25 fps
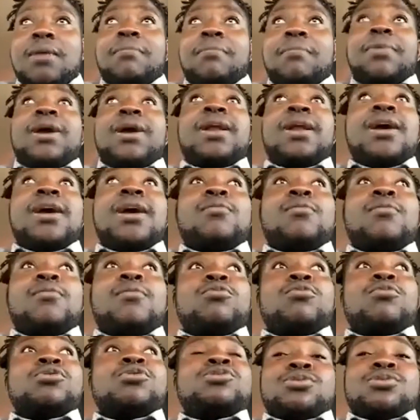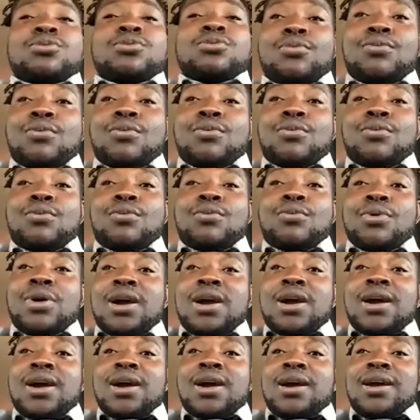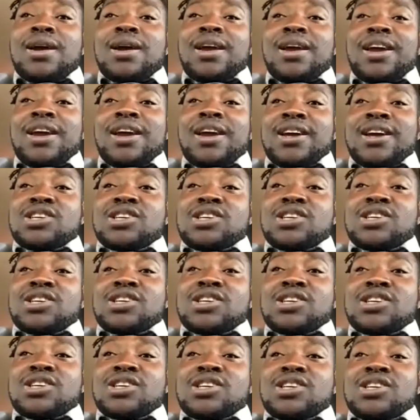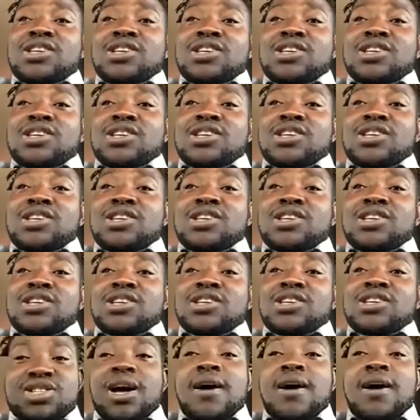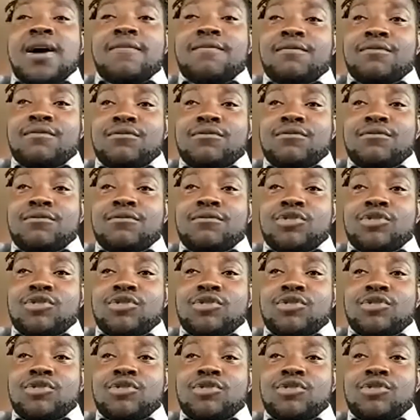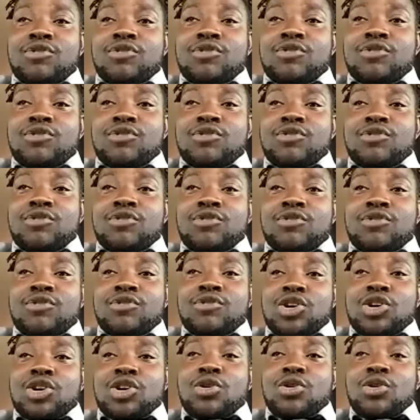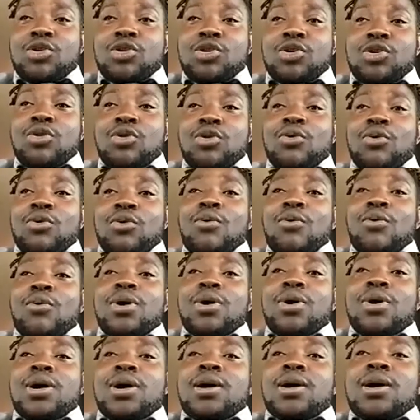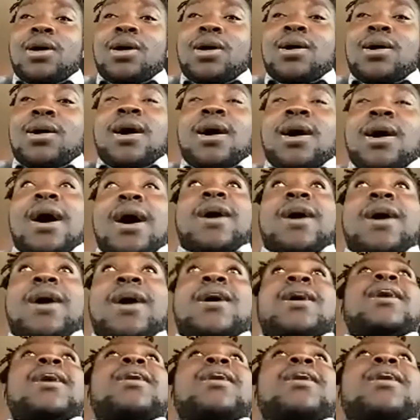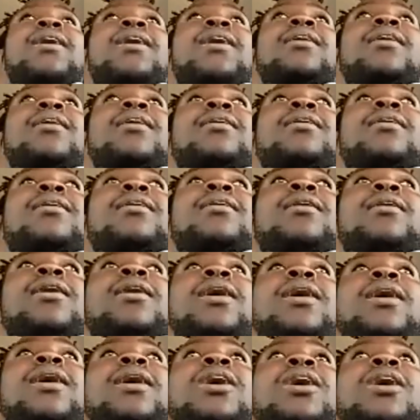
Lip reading: being able to hear some other stuff. You know, I I'll say all interviews I did was like a learning phase for me